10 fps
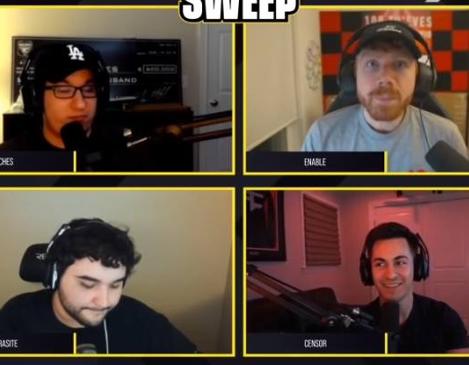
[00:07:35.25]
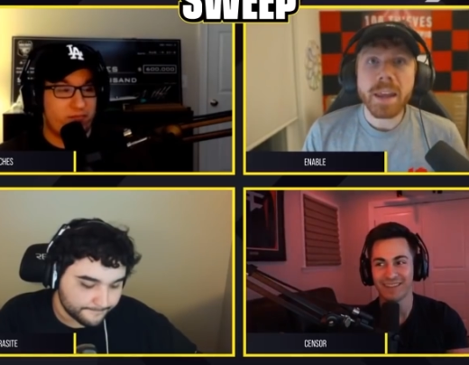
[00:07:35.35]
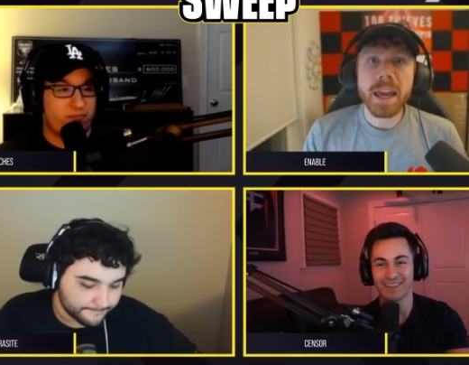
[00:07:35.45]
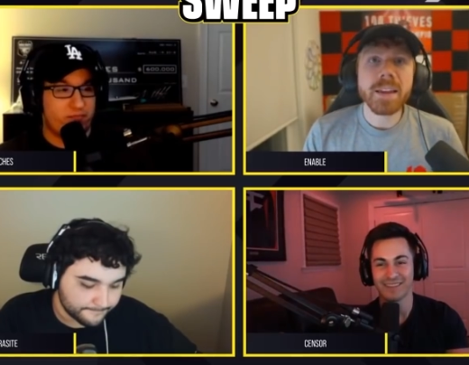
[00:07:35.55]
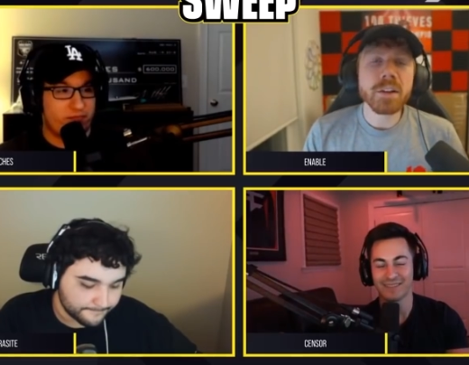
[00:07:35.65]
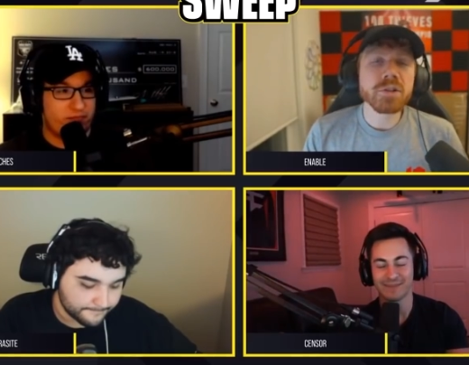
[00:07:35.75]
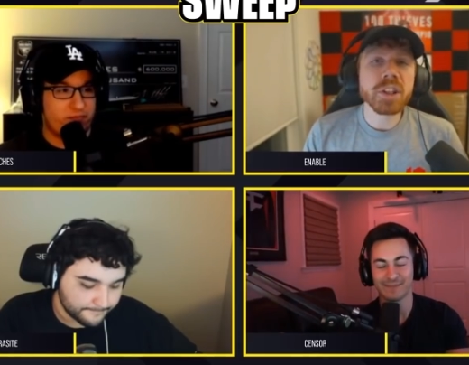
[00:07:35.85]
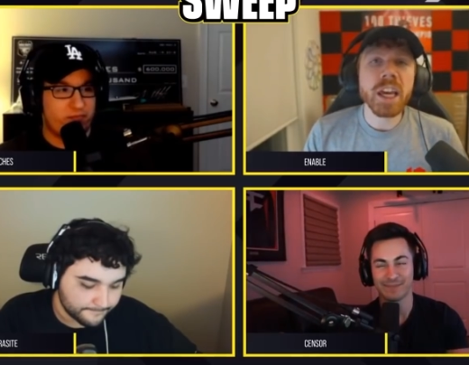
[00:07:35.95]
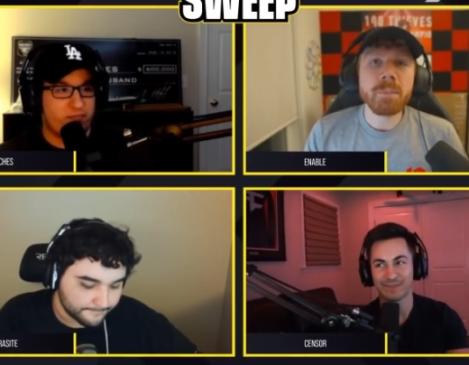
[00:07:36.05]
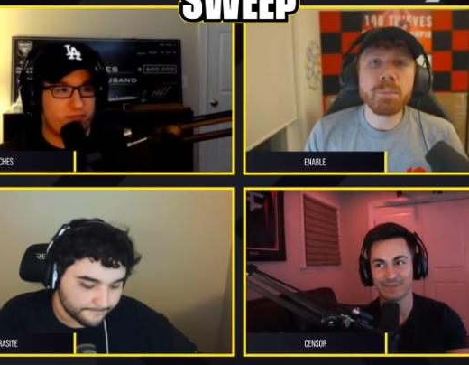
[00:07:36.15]
Speaker 1: and they're
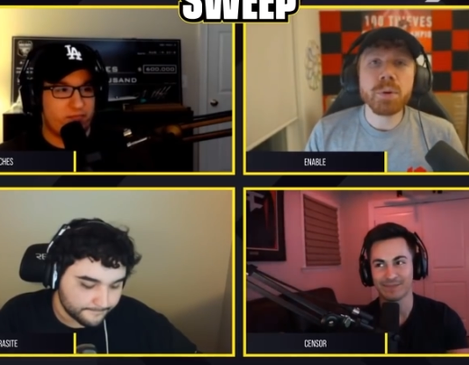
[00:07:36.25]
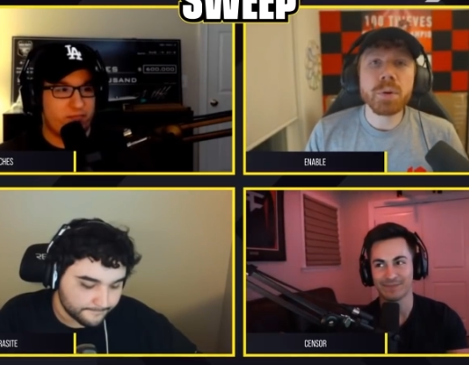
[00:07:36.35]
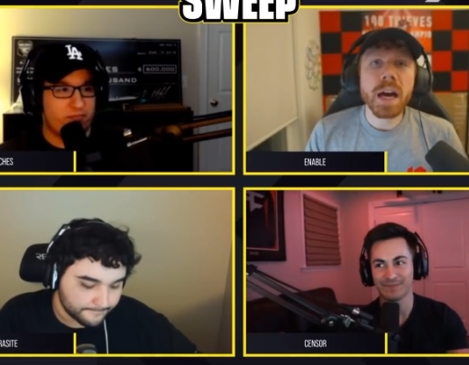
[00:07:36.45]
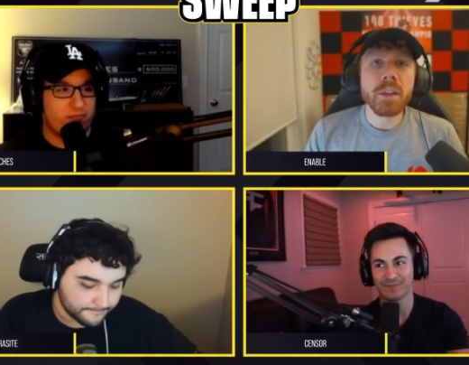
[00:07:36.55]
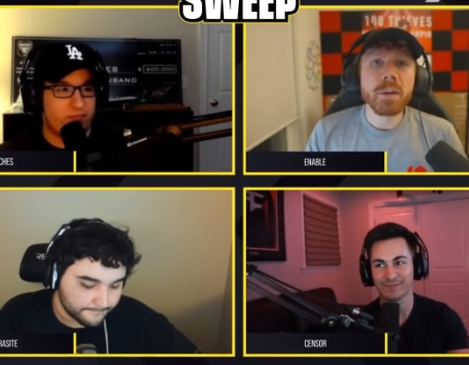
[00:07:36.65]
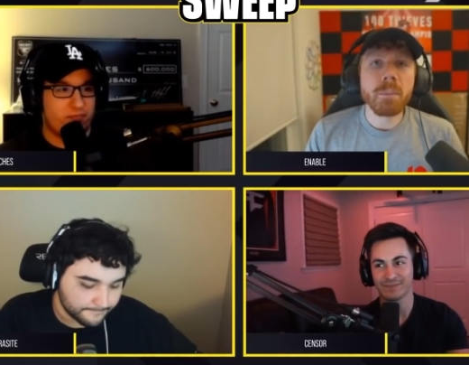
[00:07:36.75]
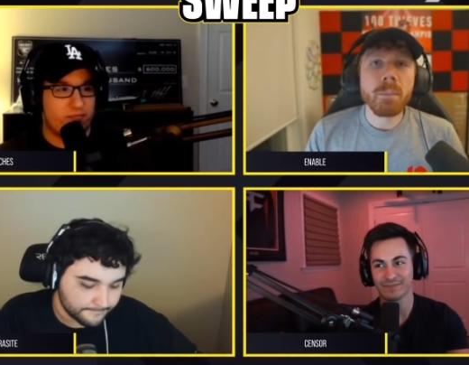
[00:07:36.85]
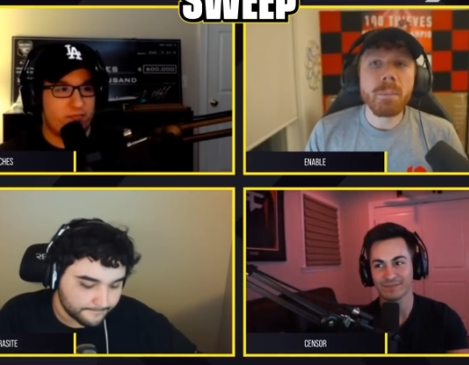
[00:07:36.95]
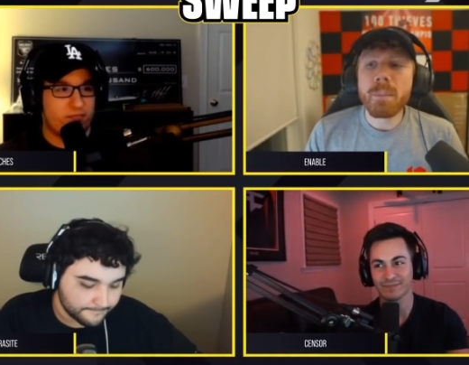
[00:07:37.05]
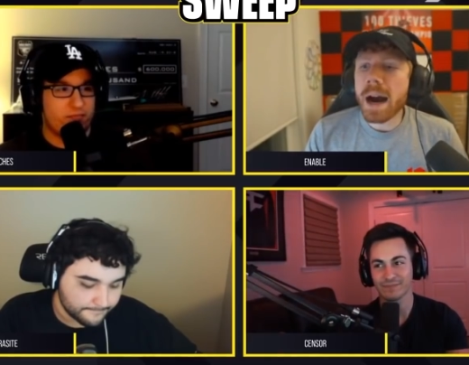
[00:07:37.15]
just getting booed out of their
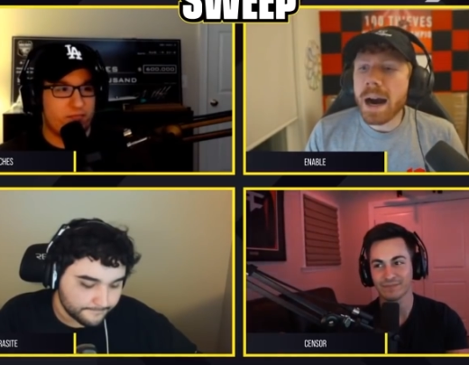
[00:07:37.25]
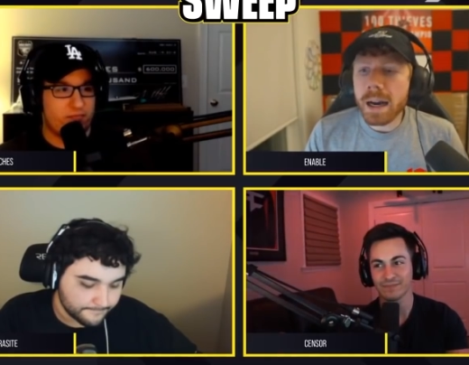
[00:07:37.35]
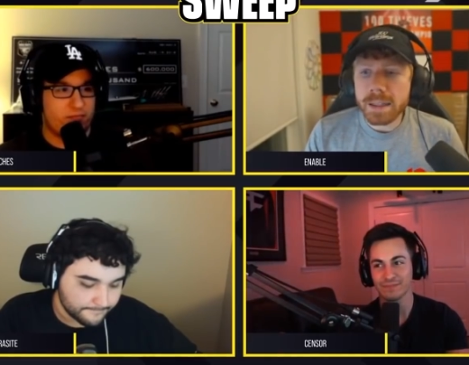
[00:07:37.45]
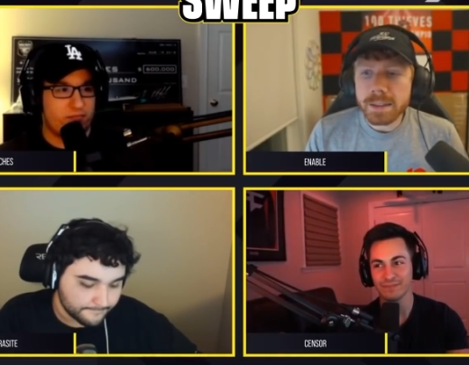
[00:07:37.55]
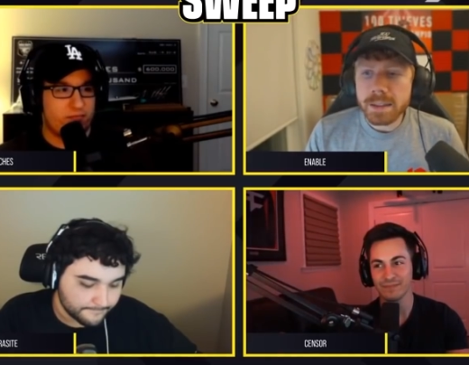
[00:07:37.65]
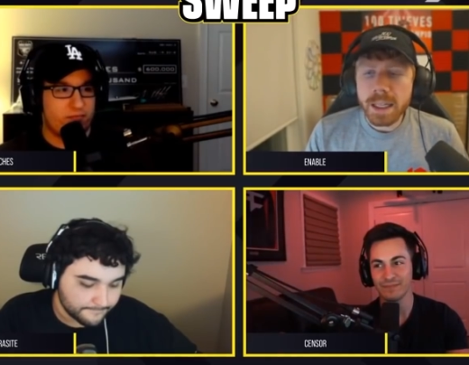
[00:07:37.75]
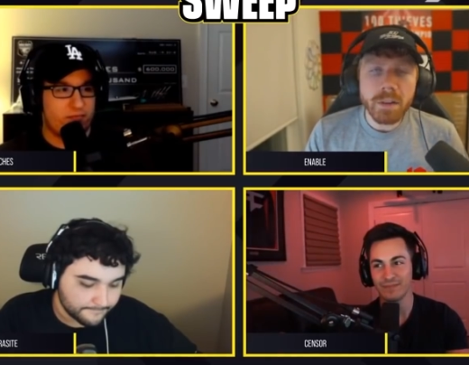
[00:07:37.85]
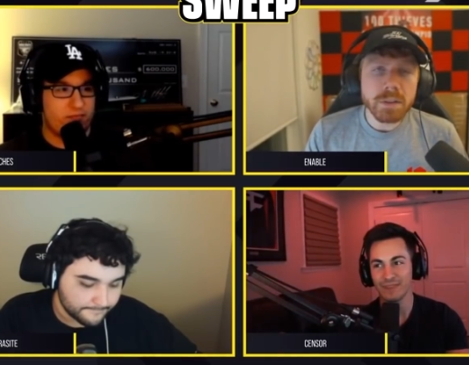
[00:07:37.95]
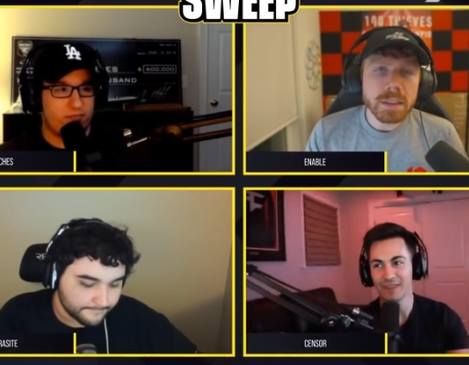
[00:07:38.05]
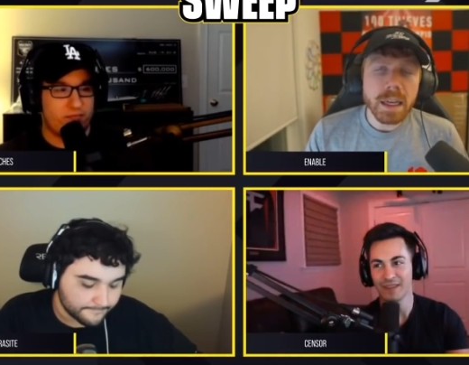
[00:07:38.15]
minds. And
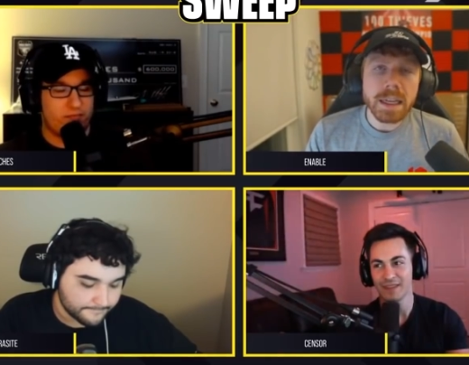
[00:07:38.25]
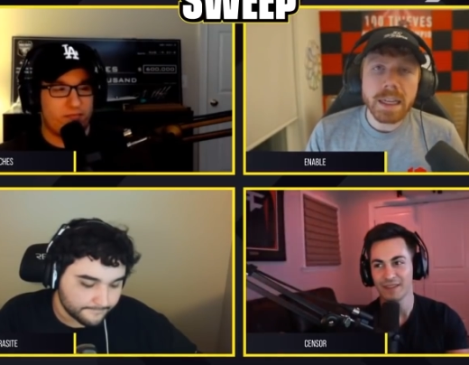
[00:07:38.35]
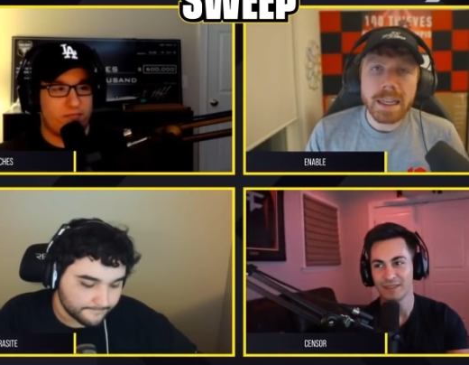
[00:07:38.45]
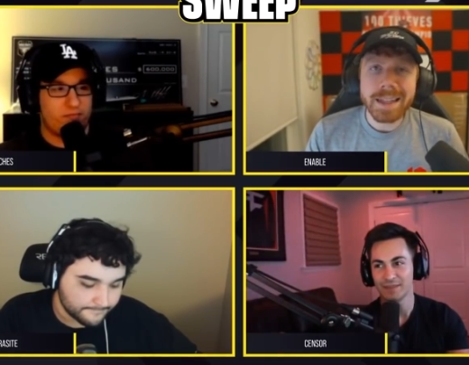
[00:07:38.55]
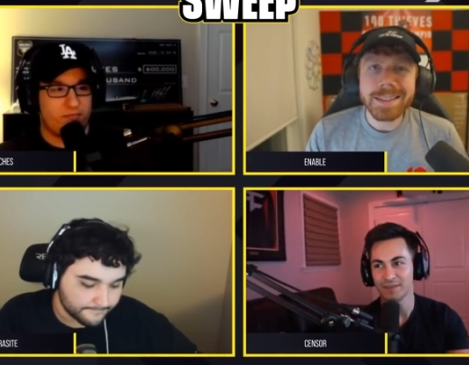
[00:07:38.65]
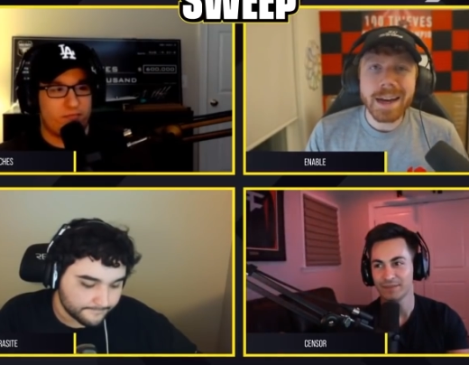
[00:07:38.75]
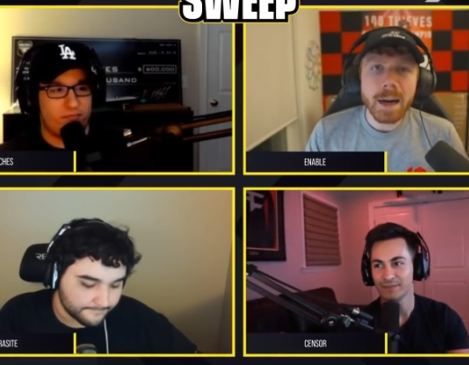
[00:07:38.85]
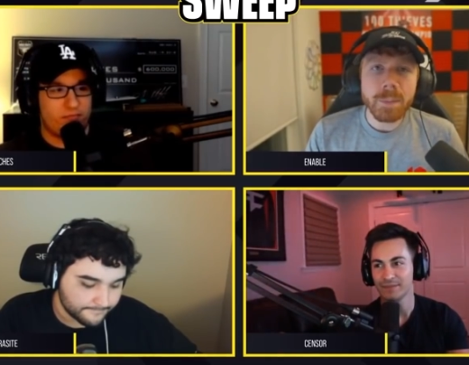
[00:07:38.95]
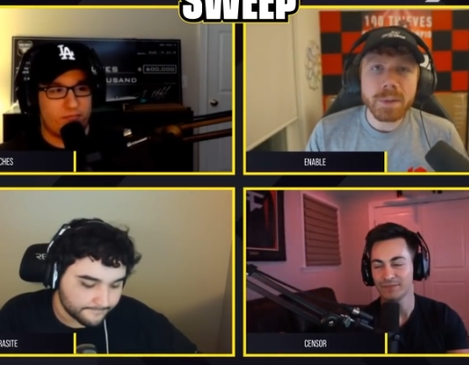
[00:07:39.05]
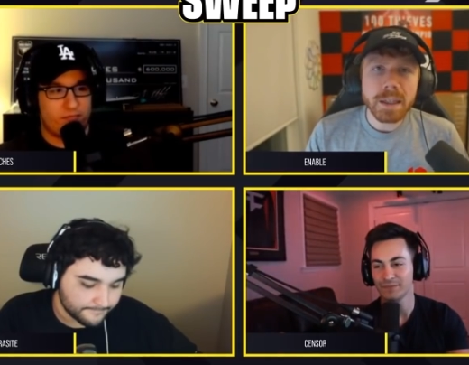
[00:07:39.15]
obviously, I get it. It's
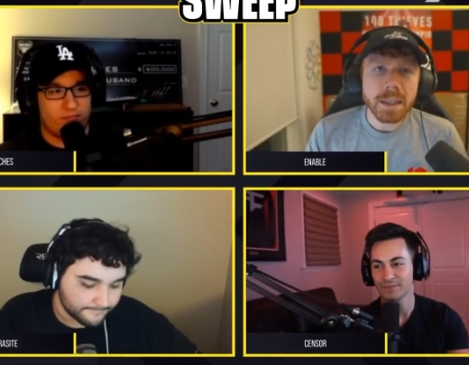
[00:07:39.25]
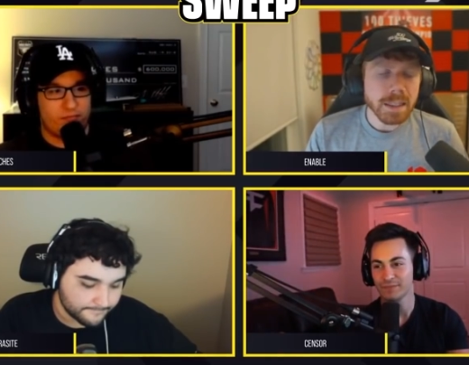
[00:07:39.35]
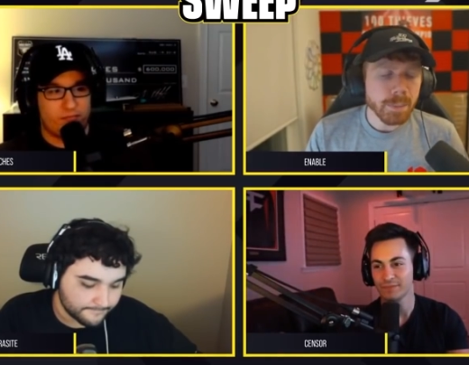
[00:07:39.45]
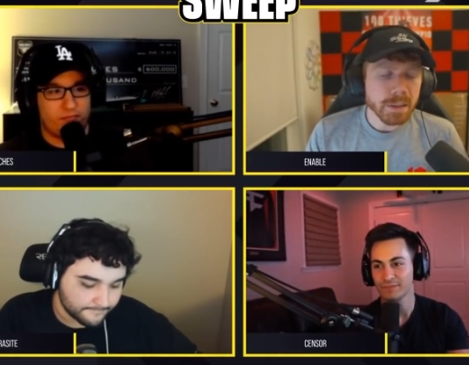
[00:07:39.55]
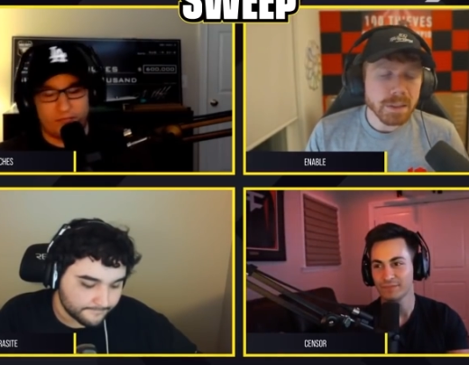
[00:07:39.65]
OpTic. It's OpTic's